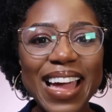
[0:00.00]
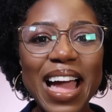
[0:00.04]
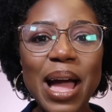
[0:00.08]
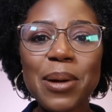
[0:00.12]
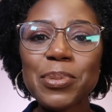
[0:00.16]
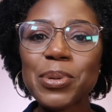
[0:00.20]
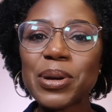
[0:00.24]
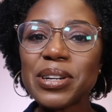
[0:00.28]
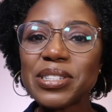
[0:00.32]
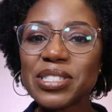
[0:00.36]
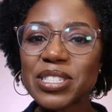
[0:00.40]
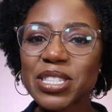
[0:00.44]

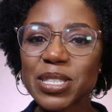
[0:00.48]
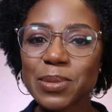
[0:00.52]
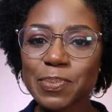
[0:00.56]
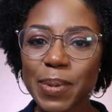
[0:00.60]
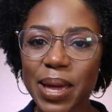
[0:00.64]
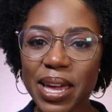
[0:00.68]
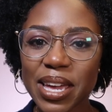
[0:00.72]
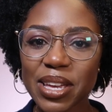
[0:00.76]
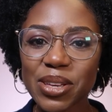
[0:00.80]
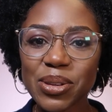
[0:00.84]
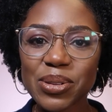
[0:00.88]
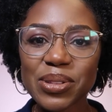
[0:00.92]
I'm going to
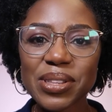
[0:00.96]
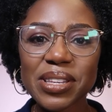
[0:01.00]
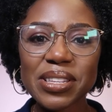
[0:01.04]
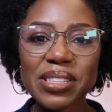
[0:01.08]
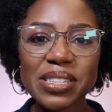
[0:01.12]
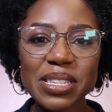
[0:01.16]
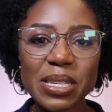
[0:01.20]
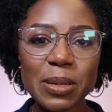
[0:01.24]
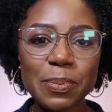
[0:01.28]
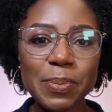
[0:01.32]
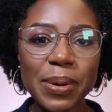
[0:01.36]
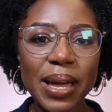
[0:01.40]
spare you the
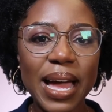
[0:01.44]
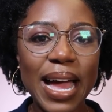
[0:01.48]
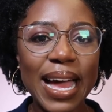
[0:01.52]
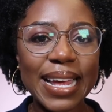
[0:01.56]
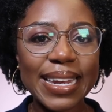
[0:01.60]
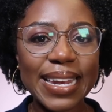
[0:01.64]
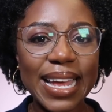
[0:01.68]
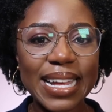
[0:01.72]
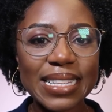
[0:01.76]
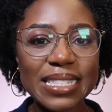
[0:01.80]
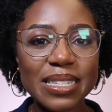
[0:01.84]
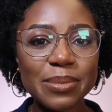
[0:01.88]
deeper
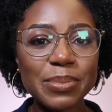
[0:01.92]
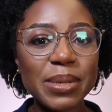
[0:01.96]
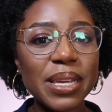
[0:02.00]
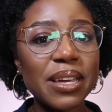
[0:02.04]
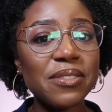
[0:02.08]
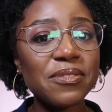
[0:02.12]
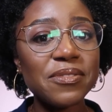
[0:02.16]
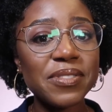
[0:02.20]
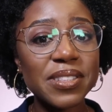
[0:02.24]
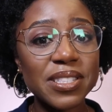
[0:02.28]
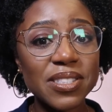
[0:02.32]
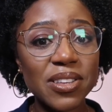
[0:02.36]
anatomy
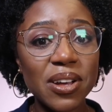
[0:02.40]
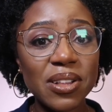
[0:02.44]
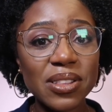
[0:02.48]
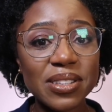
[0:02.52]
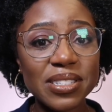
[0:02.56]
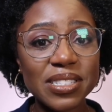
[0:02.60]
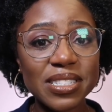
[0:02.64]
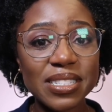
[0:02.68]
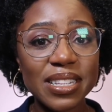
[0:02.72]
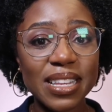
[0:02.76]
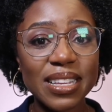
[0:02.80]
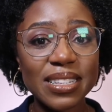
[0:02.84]
and
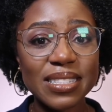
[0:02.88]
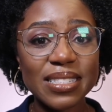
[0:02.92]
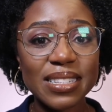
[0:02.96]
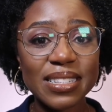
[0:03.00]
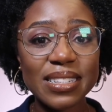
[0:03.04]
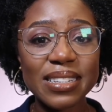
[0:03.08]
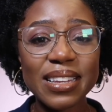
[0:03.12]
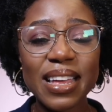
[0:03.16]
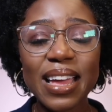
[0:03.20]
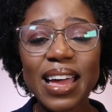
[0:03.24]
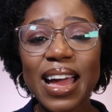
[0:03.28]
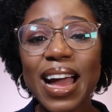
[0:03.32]
physiology
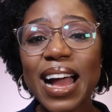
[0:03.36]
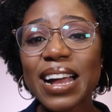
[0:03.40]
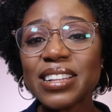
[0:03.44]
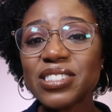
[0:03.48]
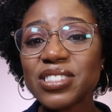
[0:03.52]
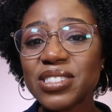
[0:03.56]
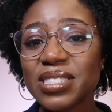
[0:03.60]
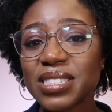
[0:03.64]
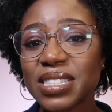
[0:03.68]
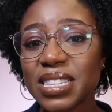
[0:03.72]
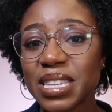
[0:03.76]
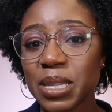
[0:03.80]
lesson
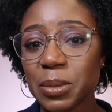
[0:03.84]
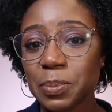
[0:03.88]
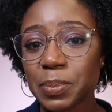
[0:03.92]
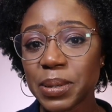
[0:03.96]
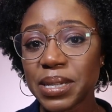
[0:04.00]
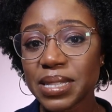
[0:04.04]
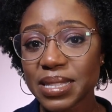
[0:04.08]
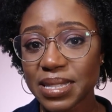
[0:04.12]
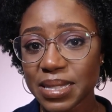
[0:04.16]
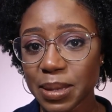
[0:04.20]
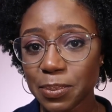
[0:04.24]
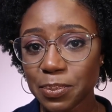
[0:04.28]
and just keep
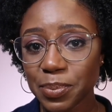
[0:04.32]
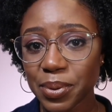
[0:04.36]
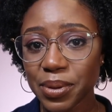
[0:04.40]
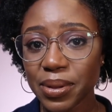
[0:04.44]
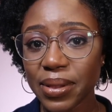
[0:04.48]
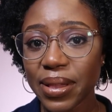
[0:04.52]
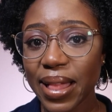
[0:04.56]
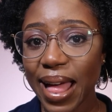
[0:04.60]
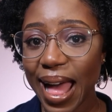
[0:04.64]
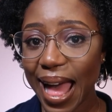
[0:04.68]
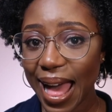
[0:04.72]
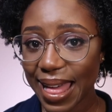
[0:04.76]
it
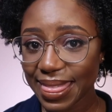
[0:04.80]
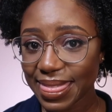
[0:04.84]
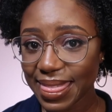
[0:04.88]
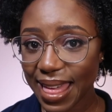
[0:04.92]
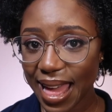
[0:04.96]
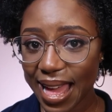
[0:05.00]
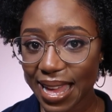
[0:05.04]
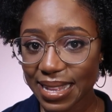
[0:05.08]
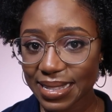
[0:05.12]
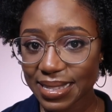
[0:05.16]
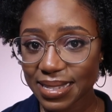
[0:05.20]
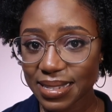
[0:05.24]
simple at
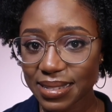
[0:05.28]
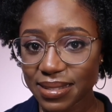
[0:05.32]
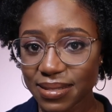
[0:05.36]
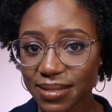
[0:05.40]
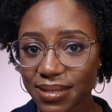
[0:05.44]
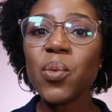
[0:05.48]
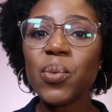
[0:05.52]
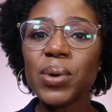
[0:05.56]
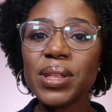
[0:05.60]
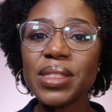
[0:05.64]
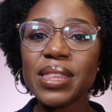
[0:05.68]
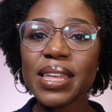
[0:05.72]
that.
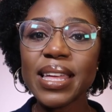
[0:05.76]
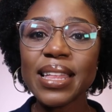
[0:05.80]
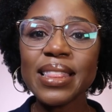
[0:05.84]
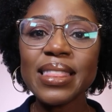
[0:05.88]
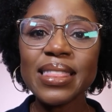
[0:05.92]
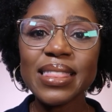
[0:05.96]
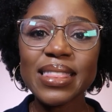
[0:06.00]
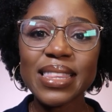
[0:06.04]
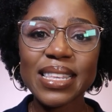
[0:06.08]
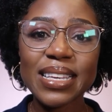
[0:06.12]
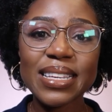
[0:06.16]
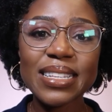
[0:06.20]

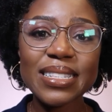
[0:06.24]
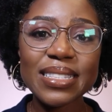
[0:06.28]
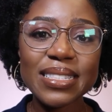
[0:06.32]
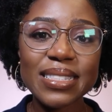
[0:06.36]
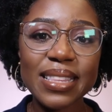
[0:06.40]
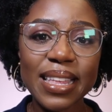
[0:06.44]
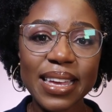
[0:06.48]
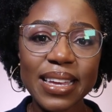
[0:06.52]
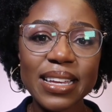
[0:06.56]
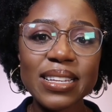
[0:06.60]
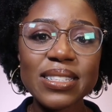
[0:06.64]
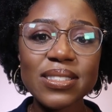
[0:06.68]
Within
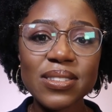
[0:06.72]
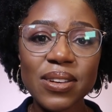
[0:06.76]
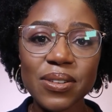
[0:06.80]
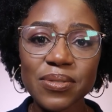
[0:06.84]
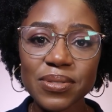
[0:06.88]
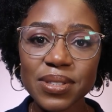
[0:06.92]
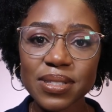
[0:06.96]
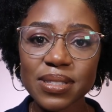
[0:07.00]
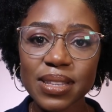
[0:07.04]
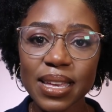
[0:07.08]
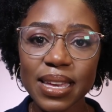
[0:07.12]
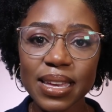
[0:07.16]
these layers
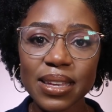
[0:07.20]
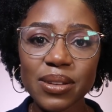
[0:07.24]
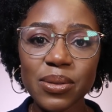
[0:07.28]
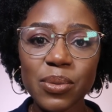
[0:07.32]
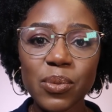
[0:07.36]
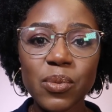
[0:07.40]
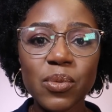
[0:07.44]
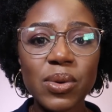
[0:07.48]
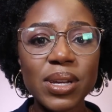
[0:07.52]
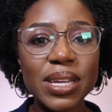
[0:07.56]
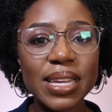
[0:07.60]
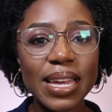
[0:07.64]
of
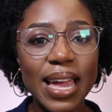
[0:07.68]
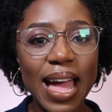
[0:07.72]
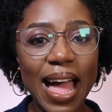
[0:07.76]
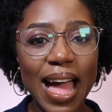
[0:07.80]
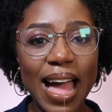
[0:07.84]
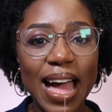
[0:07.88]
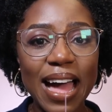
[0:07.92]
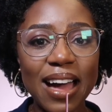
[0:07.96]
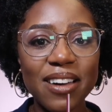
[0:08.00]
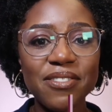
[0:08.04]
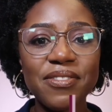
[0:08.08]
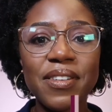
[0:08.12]
skin, we
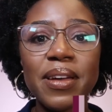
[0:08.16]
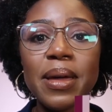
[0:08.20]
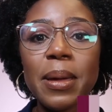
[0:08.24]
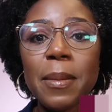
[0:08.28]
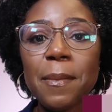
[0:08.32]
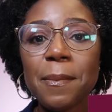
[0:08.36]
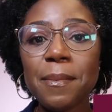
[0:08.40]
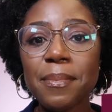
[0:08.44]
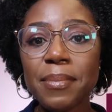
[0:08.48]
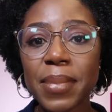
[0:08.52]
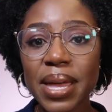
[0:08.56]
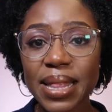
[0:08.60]
have
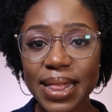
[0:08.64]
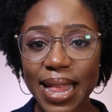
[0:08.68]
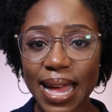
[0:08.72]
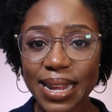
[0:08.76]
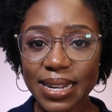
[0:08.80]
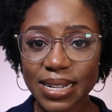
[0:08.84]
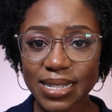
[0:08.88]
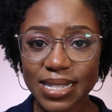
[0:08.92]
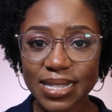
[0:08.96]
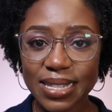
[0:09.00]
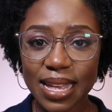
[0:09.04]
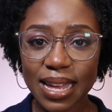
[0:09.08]

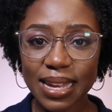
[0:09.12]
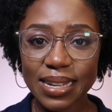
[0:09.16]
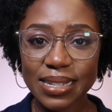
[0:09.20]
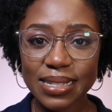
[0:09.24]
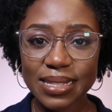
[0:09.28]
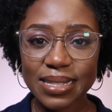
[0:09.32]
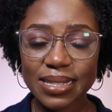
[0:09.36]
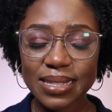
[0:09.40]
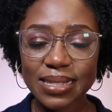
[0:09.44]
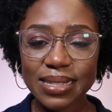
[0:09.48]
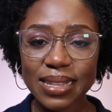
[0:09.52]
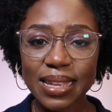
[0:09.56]

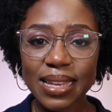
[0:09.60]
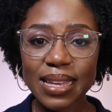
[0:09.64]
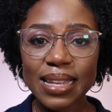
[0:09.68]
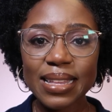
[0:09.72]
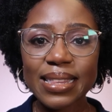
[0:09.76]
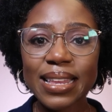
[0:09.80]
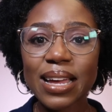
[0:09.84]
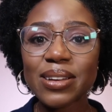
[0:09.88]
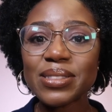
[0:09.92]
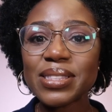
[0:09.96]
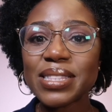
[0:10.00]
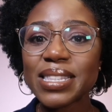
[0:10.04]
melanocytes.
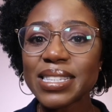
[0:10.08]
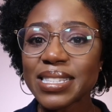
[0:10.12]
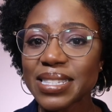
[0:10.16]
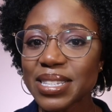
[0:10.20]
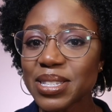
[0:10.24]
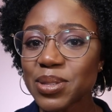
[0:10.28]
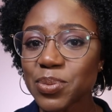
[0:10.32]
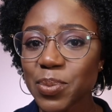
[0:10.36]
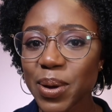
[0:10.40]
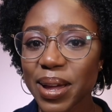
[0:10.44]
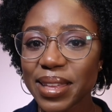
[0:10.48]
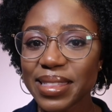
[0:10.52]
Now, this
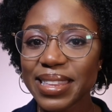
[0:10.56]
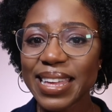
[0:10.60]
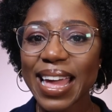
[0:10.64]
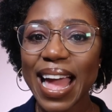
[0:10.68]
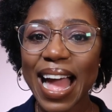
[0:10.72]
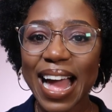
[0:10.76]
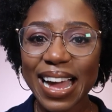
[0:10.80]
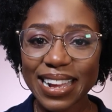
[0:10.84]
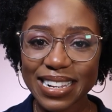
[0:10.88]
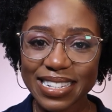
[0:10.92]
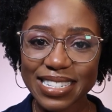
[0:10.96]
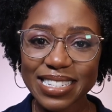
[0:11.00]
is where the
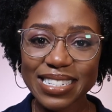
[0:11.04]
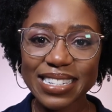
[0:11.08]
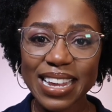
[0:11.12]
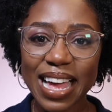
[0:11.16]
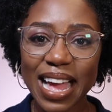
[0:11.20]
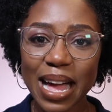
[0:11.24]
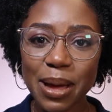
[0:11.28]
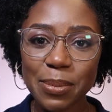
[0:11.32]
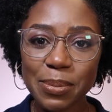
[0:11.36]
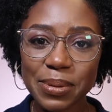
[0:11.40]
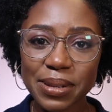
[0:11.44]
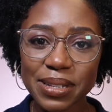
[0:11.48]
action
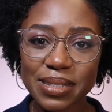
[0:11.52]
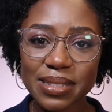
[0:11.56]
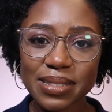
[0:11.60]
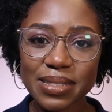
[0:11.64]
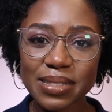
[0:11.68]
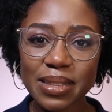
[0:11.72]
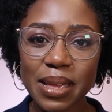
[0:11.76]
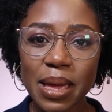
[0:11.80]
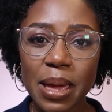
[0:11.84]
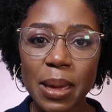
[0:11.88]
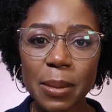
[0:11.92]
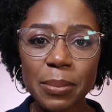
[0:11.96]

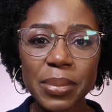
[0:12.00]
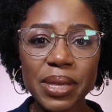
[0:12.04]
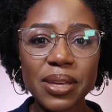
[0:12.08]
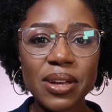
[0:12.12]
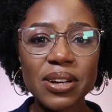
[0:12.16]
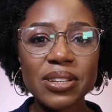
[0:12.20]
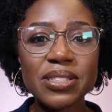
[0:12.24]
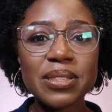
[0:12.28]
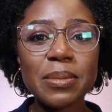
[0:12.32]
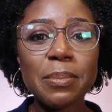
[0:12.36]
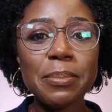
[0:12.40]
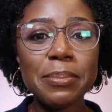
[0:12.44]
happens
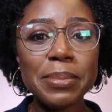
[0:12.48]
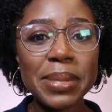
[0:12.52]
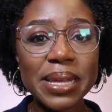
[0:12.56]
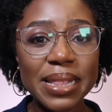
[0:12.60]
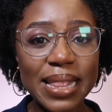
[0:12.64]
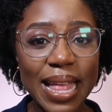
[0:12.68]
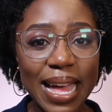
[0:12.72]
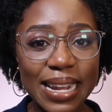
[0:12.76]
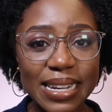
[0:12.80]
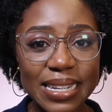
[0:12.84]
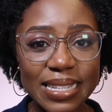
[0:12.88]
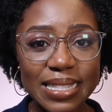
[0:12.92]
because
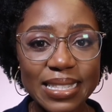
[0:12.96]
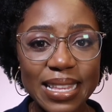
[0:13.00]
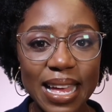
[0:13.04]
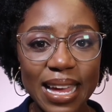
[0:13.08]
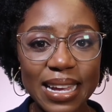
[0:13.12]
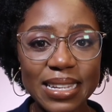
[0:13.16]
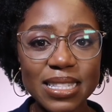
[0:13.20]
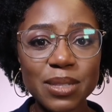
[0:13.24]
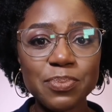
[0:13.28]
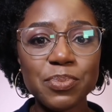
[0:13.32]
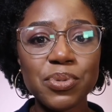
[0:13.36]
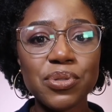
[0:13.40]

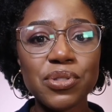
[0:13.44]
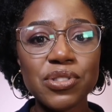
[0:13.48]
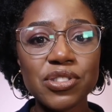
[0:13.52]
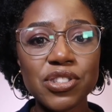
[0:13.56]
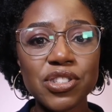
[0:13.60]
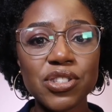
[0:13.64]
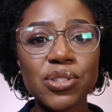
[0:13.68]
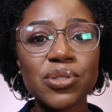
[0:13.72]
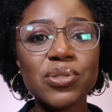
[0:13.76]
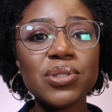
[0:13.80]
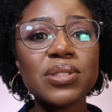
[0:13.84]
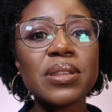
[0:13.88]
melanocytes
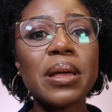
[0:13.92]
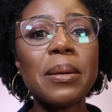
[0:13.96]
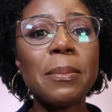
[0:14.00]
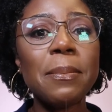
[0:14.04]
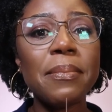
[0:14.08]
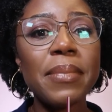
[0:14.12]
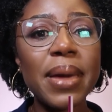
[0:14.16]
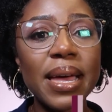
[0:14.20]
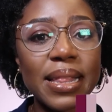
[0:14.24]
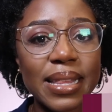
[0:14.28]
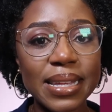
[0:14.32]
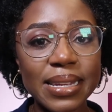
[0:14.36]
produce
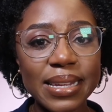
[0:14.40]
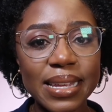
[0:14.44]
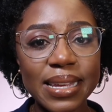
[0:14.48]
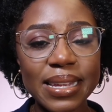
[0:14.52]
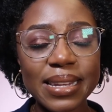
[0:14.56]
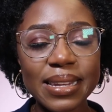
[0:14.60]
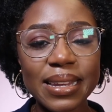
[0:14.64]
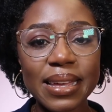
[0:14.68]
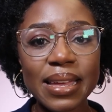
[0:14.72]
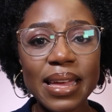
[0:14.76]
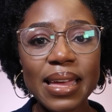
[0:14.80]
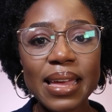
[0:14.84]

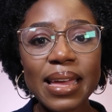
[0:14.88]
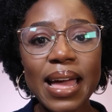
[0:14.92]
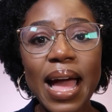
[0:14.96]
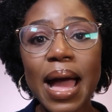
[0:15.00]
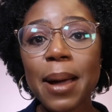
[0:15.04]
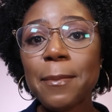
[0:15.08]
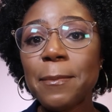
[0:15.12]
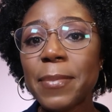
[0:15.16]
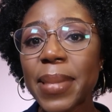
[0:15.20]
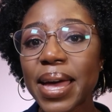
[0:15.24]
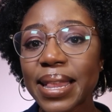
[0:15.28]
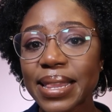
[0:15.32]
melanin,
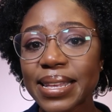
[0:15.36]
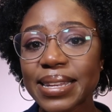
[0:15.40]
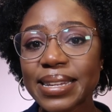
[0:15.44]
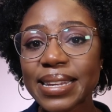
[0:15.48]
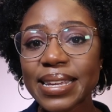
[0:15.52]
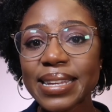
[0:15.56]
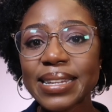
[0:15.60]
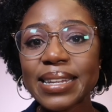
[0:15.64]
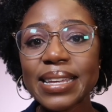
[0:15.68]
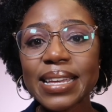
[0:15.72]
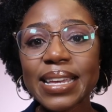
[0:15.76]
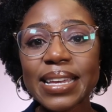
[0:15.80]
and
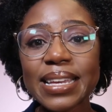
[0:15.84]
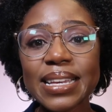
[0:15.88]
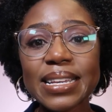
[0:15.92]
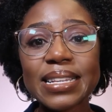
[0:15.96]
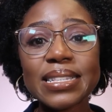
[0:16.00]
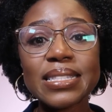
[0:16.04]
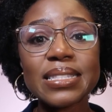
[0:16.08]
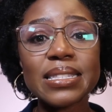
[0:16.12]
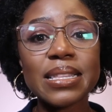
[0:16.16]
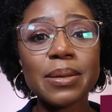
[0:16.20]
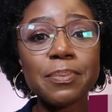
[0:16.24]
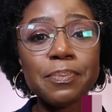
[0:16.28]
melanin
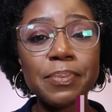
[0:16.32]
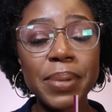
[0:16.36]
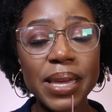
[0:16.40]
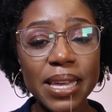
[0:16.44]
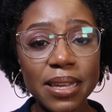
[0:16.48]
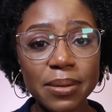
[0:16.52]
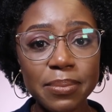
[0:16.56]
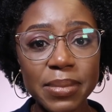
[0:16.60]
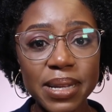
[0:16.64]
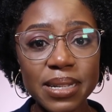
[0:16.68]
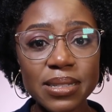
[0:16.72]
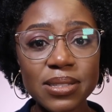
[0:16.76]
is the
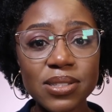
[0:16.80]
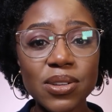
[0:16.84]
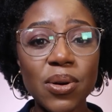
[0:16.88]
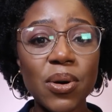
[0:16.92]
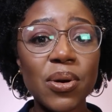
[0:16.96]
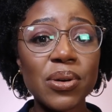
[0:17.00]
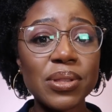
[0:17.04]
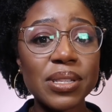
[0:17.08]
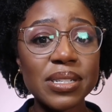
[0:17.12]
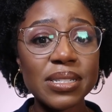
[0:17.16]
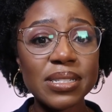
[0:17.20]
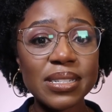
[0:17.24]
pigment
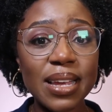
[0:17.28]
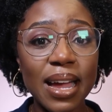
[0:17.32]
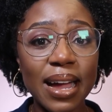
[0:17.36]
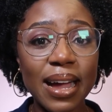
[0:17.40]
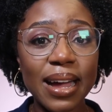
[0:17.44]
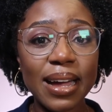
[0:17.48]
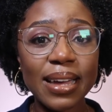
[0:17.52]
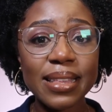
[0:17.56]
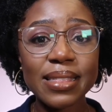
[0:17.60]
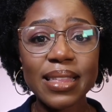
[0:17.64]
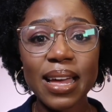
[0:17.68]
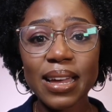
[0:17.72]
or the
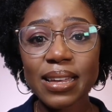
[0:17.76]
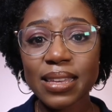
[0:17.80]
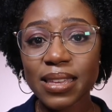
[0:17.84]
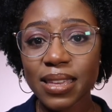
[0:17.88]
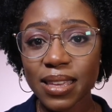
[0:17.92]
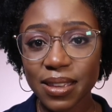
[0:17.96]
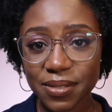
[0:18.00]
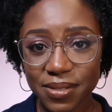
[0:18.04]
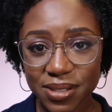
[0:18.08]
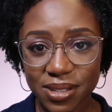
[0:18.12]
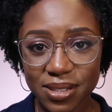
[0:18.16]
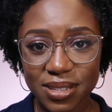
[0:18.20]
dye that
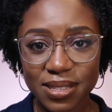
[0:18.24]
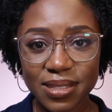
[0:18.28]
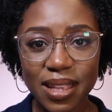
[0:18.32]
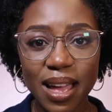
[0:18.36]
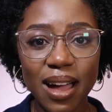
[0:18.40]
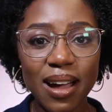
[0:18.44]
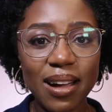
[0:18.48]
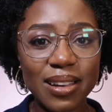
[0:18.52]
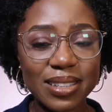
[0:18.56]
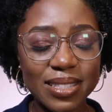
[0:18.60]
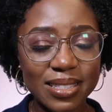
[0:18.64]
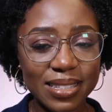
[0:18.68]
gives us
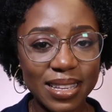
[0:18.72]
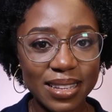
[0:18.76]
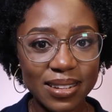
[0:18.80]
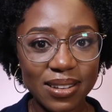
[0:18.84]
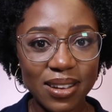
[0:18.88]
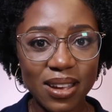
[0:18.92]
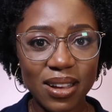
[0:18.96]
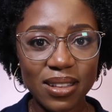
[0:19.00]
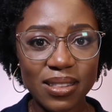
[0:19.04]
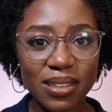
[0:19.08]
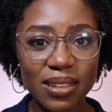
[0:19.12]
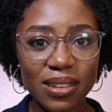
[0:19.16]
our
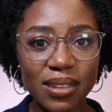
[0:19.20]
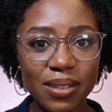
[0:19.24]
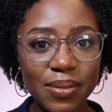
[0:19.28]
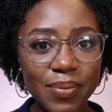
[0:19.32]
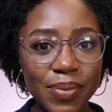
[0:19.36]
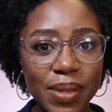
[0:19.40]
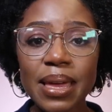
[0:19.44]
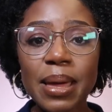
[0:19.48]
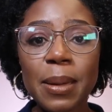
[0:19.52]
skin color.